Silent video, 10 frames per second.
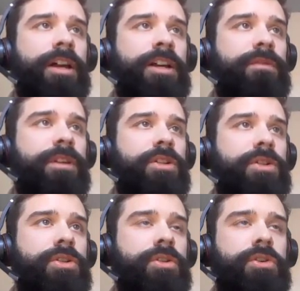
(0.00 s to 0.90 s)

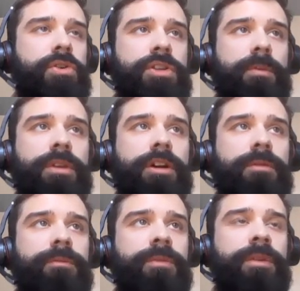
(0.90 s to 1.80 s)
classification structures up
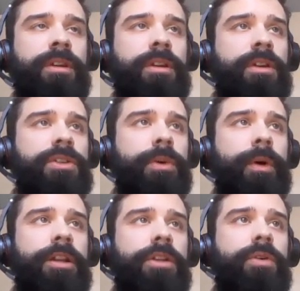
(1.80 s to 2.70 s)
there.
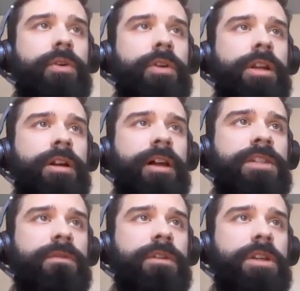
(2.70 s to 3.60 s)
So how do you create a
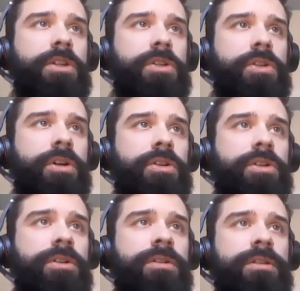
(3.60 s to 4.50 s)
classification
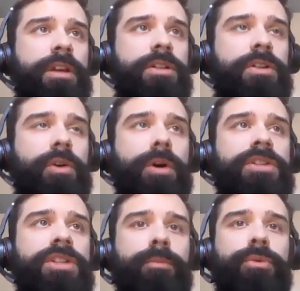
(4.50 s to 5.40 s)
structure? It's actually
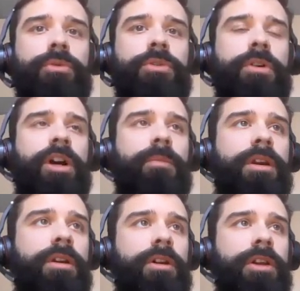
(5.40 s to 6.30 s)
quite simple. You come
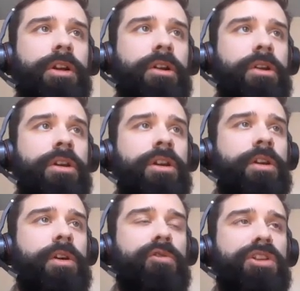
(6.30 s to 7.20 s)
here and click on
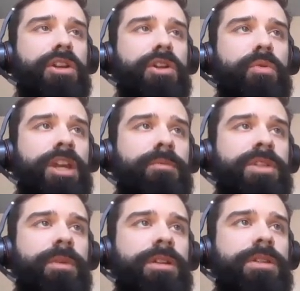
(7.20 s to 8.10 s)
Create New
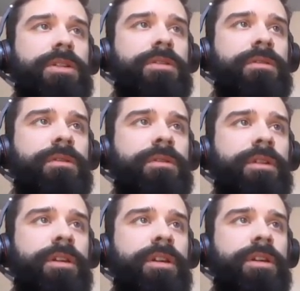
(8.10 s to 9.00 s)
Namespace,
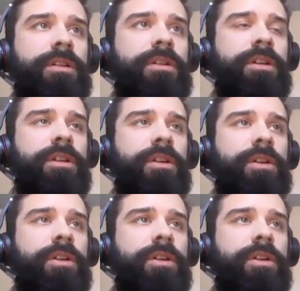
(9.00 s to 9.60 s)
and